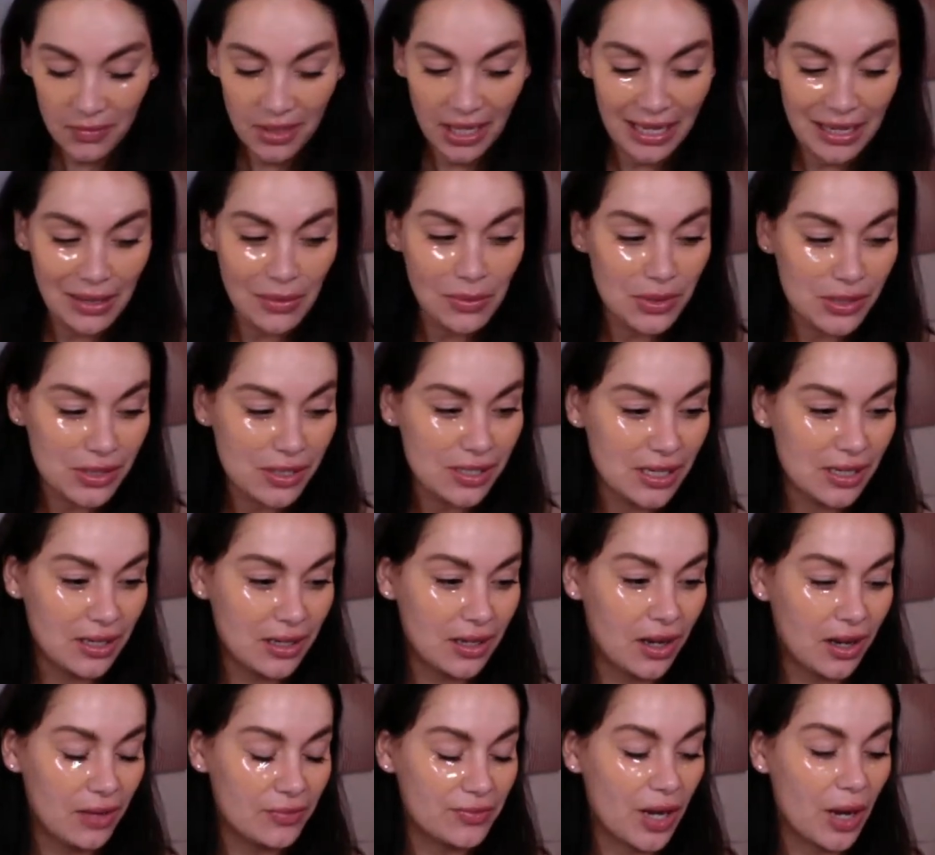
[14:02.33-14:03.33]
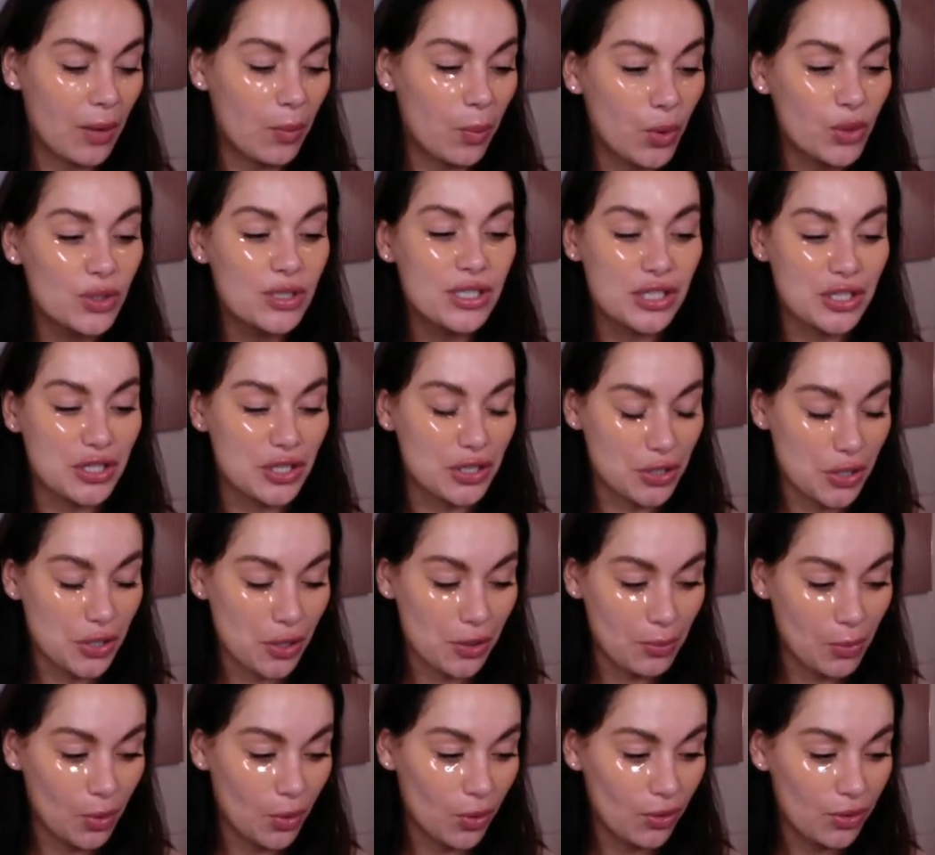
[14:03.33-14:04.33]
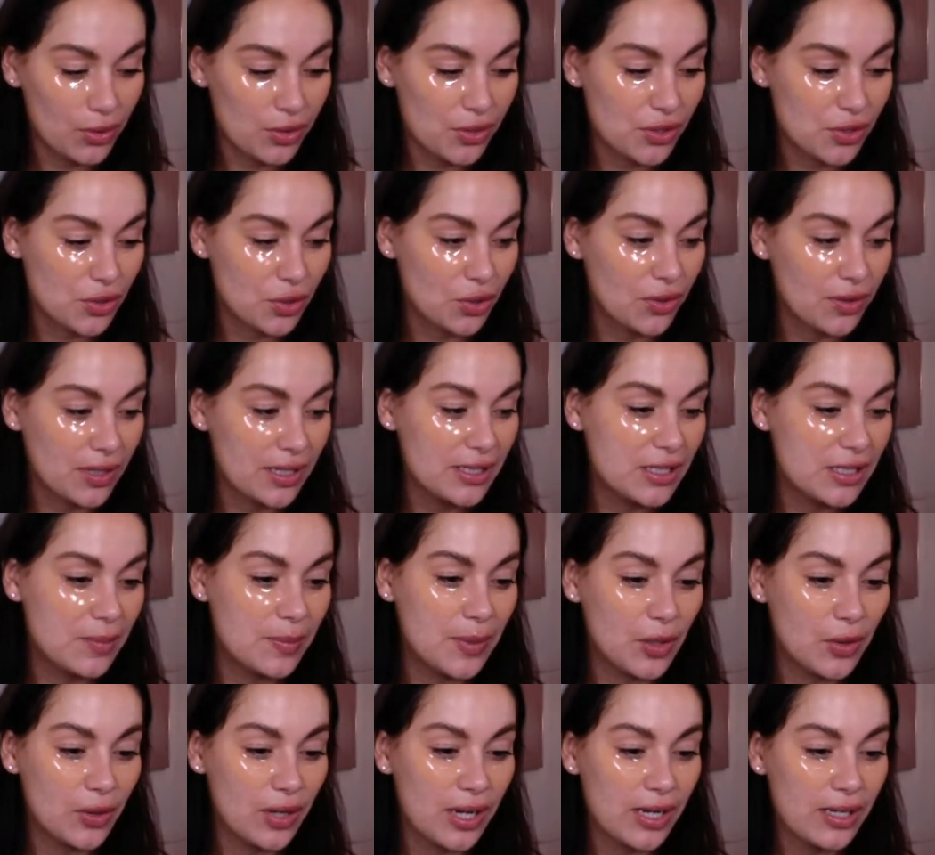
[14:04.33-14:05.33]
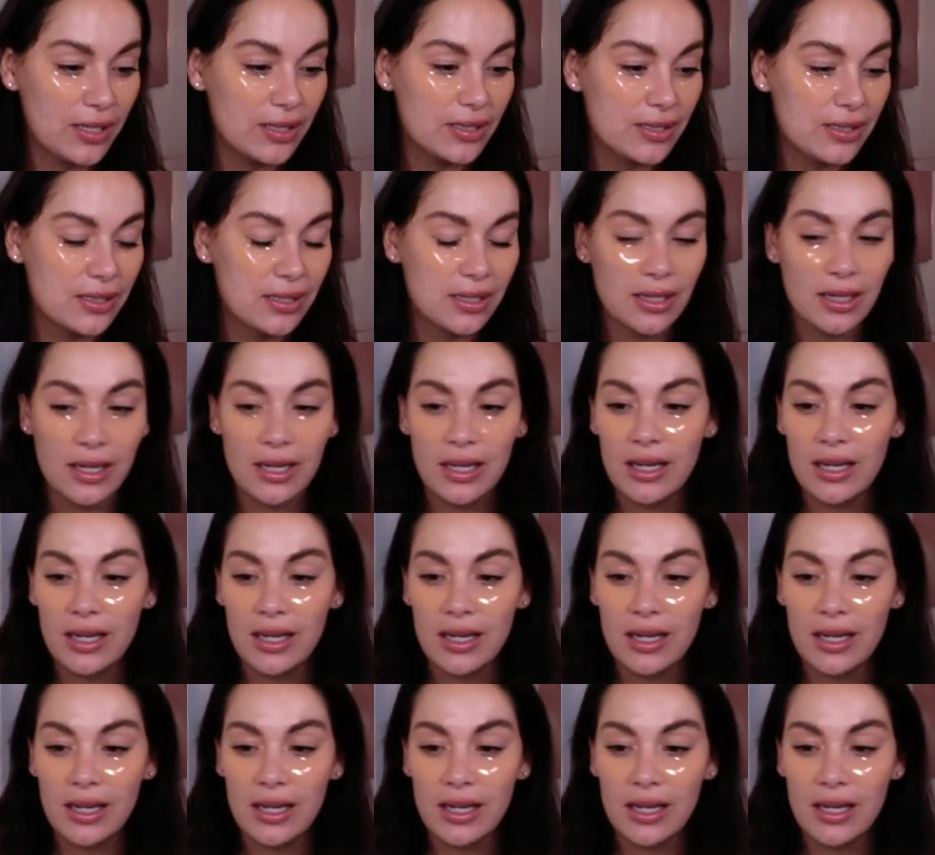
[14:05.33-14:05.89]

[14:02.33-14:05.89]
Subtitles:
It was I wanted to do more on stories, to be honest.